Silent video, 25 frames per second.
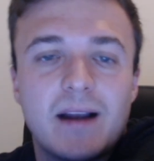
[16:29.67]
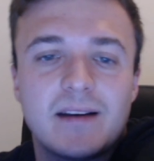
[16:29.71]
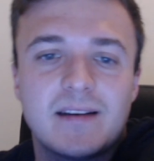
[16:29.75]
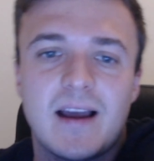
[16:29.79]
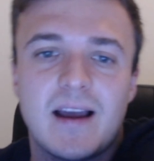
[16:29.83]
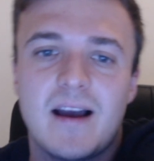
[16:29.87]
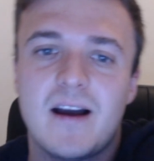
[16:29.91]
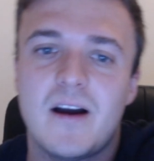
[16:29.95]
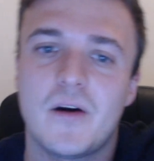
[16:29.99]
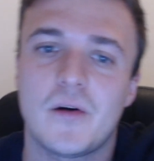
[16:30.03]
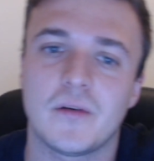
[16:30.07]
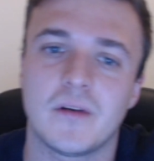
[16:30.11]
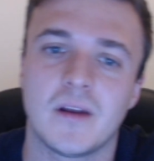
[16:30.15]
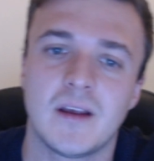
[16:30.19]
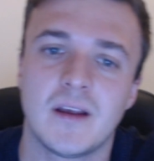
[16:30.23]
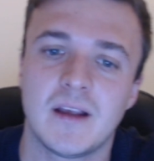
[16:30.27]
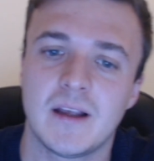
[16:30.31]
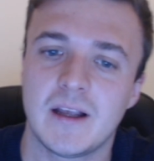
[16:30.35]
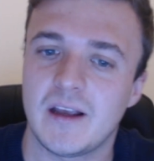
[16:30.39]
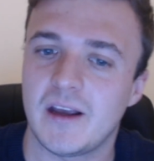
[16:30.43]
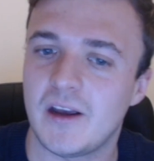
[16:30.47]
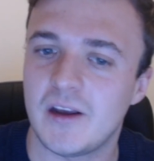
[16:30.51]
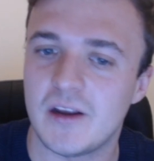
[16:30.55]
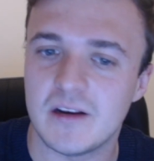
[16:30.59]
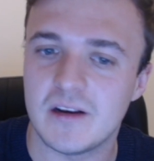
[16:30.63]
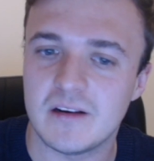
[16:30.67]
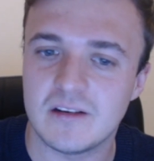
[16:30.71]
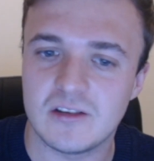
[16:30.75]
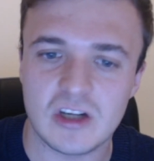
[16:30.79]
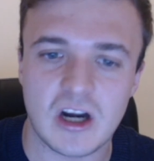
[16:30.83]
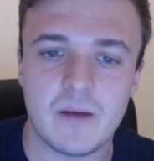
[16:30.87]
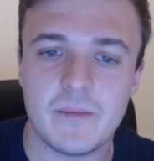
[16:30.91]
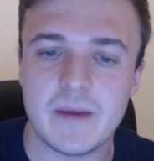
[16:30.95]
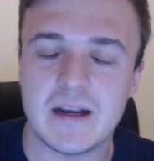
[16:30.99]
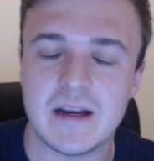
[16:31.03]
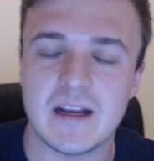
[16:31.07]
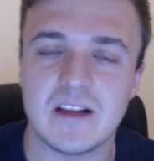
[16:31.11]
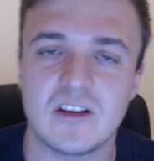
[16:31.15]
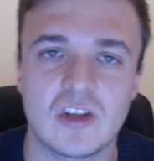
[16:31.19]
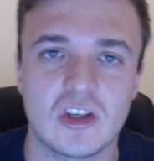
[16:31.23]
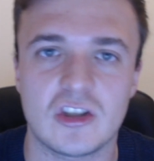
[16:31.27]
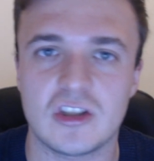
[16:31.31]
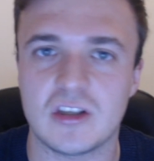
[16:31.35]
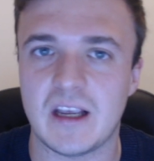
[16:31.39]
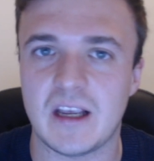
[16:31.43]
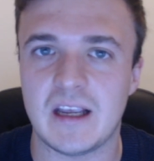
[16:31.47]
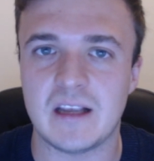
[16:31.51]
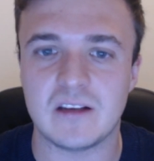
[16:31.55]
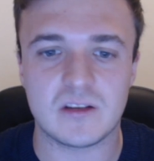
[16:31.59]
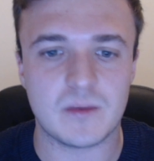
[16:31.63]
back down. And do you know what I mean?
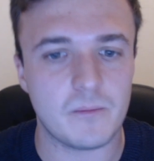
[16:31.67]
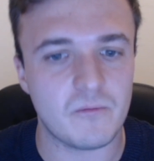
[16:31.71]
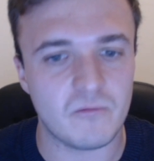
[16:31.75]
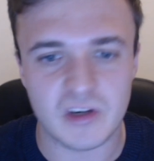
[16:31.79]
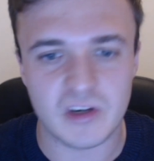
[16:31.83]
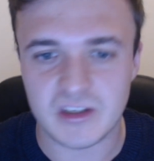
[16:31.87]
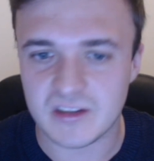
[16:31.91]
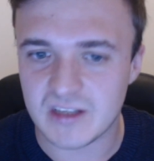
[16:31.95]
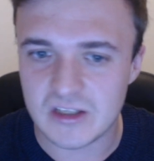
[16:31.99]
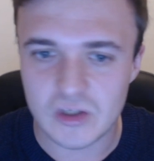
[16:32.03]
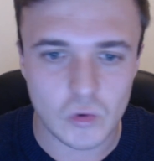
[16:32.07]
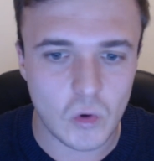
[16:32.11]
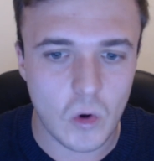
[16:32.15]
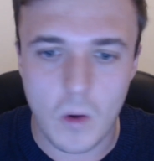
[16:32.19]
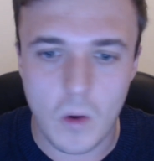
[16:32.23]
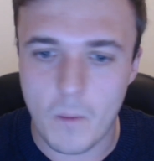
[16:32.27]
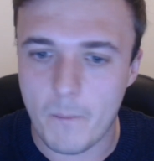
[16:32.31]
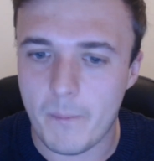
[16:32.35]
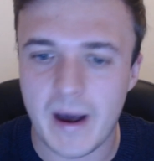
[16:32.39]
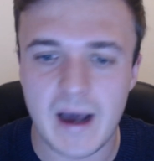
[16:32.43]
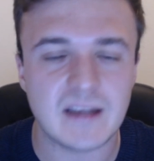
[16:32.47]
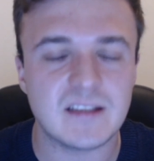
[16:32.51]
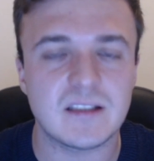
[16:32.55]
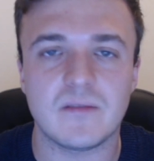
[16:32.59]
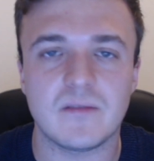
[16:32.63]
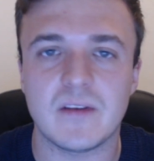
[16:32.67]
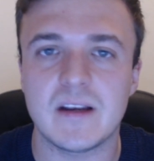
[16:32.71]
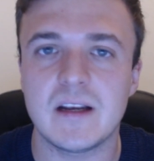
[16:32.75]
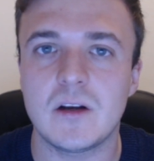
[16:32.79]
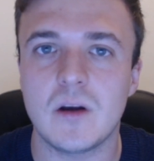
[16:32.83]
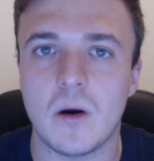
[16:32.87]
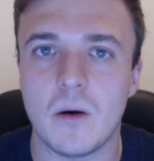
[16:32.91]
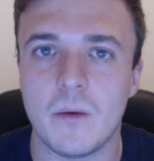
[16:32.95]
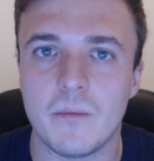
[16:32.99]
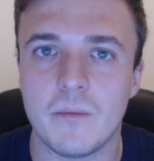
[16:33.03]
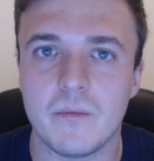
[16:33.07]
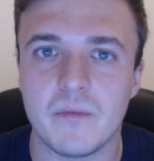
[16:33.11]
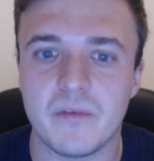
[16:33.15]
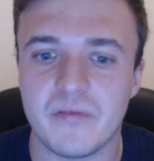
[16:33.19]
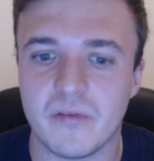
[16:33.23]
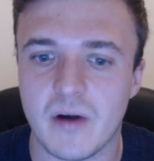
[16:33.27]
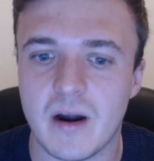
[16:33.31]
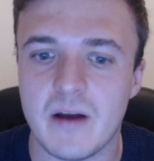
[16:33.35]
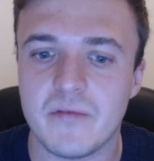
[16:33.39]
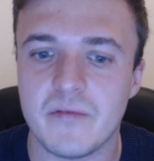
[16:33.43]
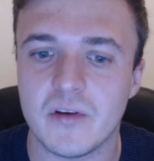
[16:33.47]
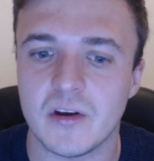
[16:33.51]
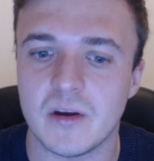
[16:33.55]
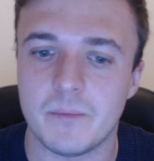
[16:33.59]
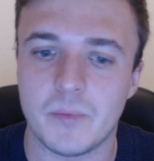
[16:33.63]
It's residual passive income
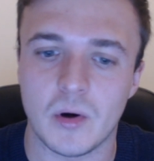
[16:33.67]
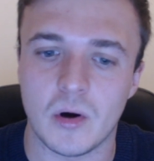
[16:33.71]
forever,